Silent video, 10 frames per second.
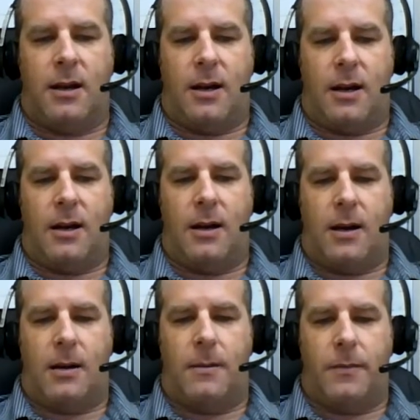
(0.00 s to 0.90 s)

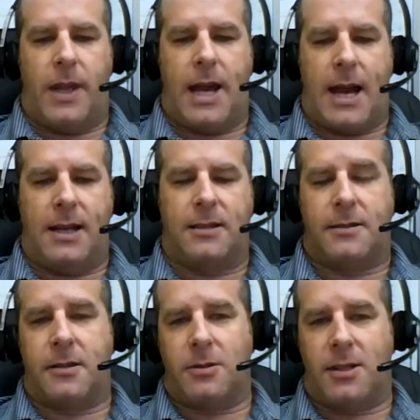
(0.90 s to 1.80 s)
that is
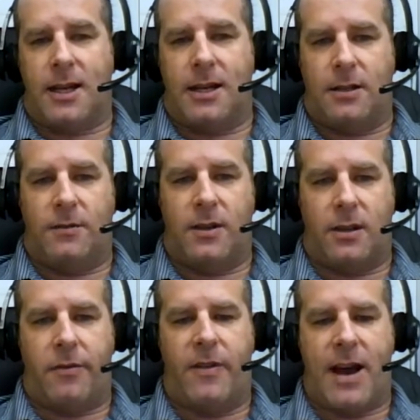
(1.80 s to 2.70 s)
associated
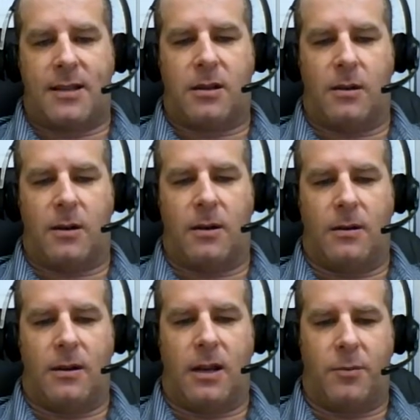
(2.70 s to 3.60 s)
with vascular,